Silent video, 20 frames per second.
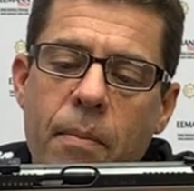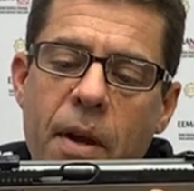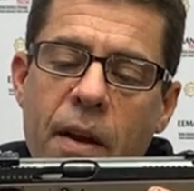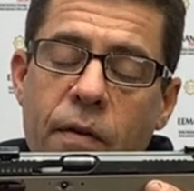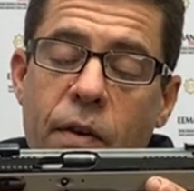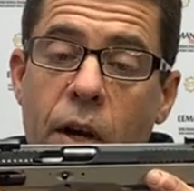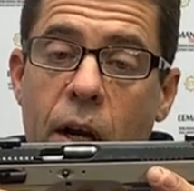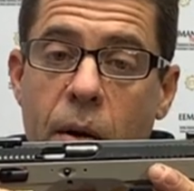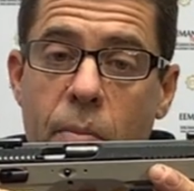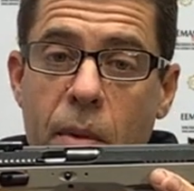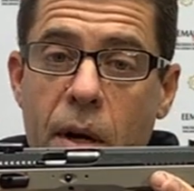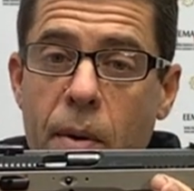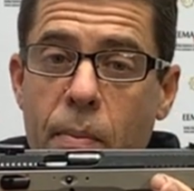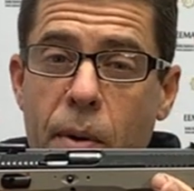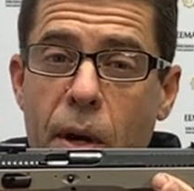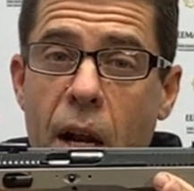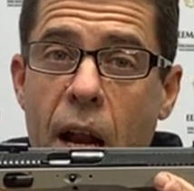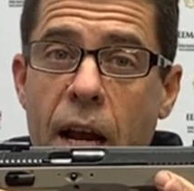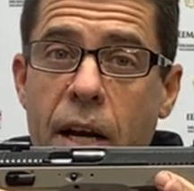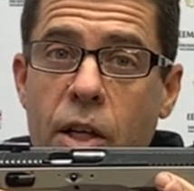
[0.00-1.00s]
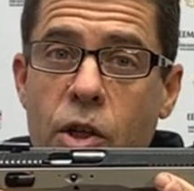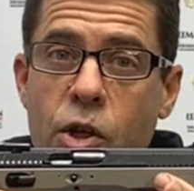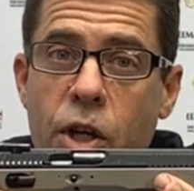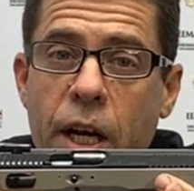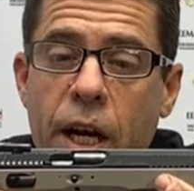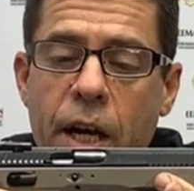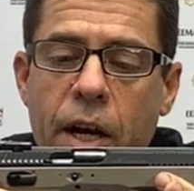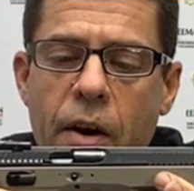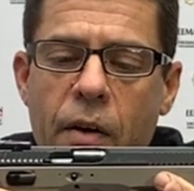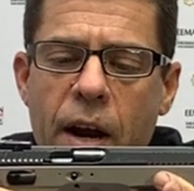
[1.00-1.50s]
If you can manipulate a
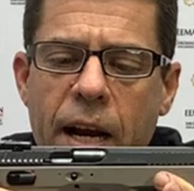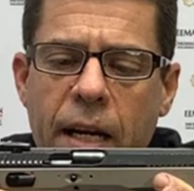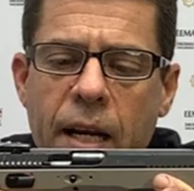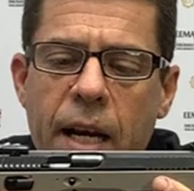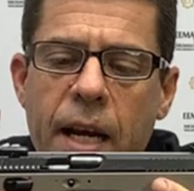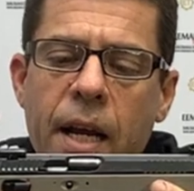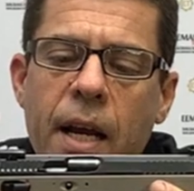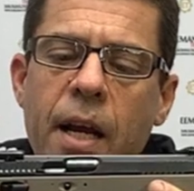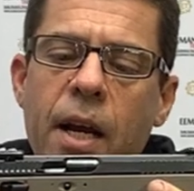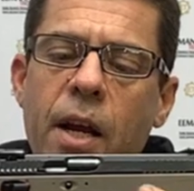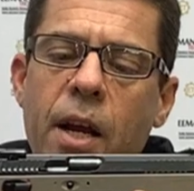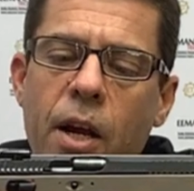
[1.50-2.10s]
trigger correctly,